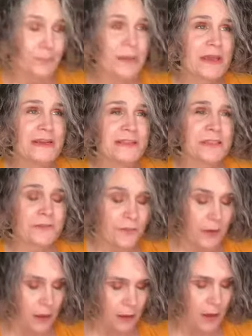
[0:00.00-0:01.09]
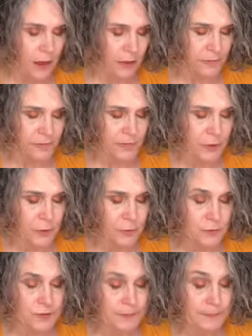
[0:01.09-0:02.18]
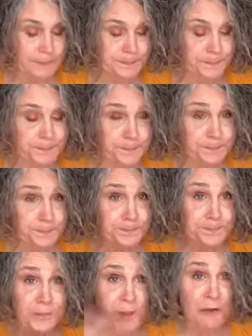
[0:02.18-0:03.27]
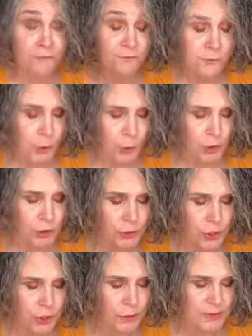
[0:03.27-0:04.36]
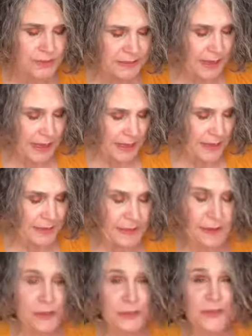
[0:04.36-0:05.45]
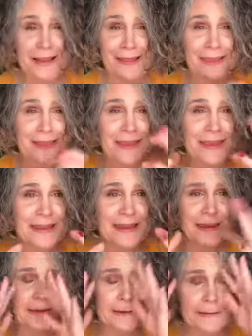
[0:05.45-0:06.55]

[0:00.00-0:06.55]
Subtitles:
because of all of those floral notes. There's nothing,